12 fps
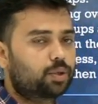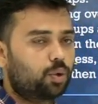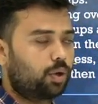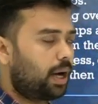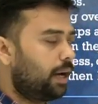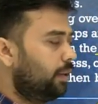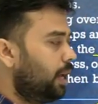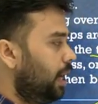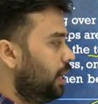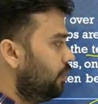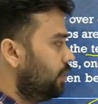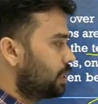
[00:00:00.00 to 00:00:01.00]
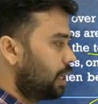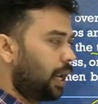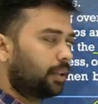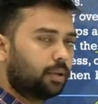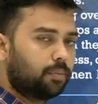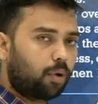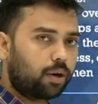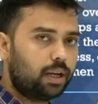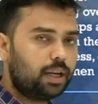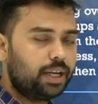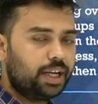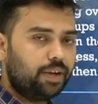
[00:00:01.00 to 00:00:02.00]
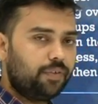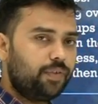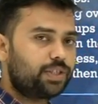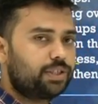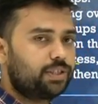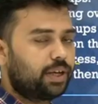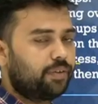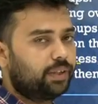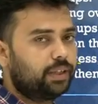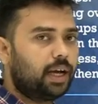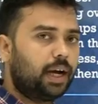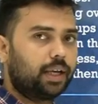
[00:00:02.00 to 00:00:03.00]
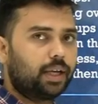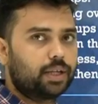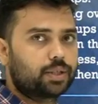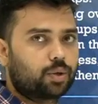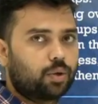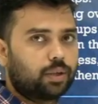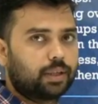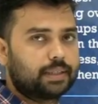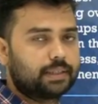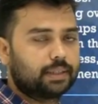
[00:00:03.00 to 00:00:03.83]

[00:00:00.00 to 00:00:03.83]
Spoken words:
At the end, we select the model which is having the higher score. That's it.